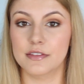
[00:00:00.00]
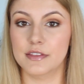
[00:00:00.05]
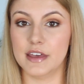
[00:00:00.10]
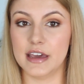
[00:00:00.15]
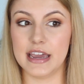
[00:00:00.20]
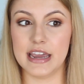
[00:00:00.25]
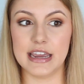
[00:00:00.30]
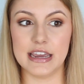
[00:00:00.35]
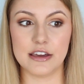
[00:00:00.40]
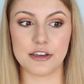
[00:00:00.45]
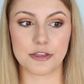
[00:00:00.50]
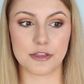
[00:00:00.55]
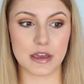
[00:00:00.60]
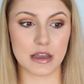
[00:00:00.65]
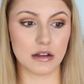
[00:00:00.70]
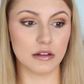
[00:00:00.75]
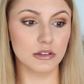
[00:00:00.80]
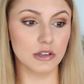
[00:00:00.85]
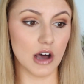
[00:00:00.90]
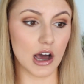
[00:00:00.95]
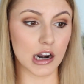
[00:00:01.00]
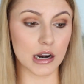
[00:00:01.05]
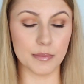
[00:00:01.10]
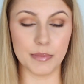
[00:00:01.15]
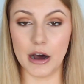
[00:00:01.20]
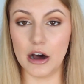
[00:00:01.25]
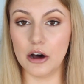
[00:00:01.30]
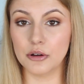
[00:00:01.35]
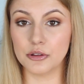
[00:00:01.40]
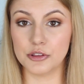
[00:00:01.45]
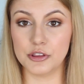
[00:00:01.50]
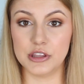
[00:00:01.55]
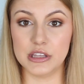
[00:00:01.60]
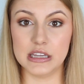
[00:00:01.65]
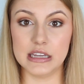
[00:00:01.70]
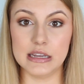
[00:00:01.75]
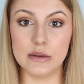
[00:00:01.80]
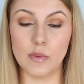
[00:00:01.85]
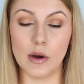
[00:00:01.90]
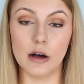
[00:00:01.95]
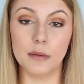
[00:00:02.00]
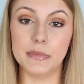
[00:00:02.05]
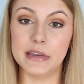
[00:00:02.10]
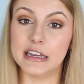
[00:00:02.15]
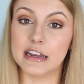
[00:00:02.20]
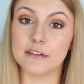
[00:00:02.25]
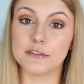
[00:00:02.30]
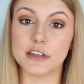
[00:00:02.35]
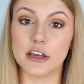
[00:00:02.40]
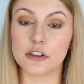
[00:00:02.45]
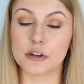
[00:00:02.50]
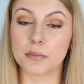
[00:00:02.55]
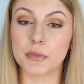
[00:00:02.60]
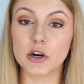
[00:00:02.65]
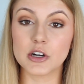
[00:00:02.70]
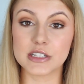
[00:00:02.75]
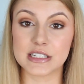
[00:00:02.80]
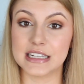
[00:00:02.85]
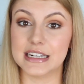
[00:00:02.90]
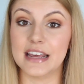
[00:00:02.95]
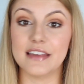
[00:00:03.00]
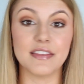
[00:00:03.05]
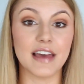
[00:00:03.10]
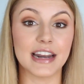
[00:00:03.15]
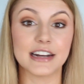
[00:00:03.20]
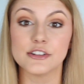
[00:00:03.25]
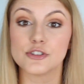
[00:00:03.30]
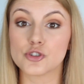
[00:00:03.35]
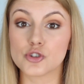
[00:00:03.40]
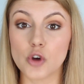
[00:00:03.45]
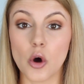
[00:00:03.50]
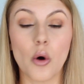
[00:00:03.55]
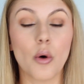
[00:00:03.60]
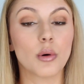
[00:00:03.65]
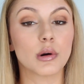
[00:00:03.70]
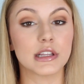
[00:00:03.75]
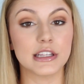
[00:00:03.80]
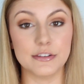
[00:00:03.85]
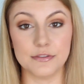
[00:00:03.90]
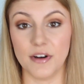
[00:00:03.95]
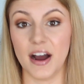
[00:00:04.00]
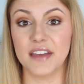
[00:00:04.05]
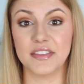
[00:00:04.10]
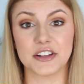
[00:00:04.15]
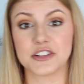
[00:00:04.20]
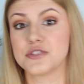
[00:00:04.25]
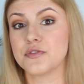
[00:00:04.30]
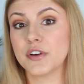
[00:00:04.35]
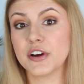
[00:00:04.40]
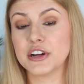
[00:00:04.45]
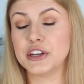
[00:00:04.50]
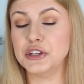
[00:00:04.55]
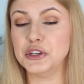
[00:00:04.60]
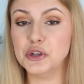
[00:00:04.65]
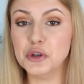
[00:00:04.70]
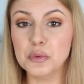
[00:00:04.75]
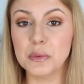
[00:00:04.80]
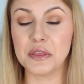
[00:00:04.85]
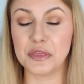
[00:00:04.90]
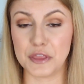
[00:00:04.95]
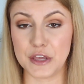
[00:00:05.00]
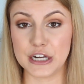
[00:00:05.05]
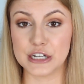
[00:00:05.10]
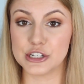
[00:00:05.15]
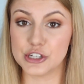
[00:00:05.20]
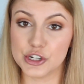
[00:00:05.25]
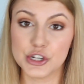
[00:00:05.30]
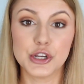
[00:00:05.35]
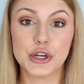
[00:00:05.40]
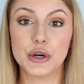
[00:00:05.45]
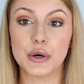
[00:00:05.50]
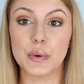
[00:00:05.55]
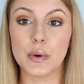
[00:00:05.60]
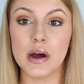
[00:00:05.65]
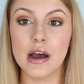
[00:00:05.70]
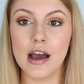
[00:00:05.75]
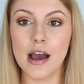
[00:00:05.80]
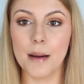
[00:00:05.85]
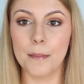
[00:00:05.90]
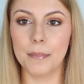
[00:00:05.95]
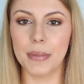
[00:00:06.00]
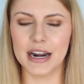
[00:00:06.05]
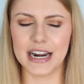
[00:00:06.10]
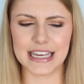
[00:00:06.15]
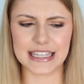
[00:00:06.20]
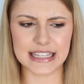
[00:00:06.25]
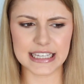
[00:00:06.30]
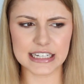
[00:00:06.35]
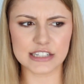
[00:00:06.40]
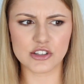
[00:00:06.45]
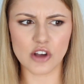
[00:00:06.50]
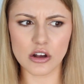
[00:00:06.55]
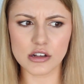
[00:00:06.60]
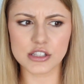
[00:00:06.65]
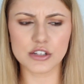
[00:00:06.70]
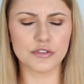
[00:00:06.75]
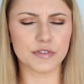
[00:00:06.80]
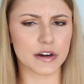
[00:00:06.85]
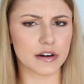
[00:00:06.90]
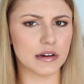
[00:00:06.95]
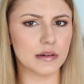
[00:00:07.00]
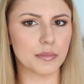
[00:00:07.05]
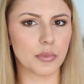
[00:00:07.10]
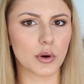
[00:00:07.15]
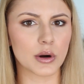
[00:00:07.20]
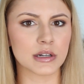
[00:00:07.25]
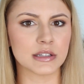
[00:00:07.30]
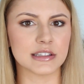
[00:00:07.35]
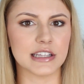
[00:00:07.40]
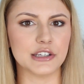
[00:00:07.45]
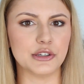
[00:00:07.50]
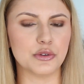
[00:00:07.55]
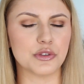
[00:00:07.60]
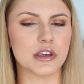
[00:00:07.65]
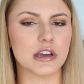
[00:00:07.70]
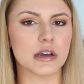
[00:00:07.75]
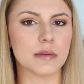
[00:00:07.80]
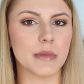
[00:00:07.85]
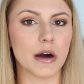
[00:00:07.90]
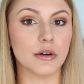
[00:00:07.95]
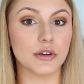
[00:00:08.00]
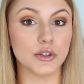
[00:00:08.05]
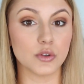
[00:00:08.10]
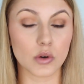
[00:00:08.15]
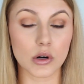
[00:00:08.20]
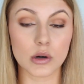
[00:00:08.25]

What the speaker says: They think a lot about the well-being of the other person, and that is totally fine. That's a very human thing to do, but I think it's also very important that you think about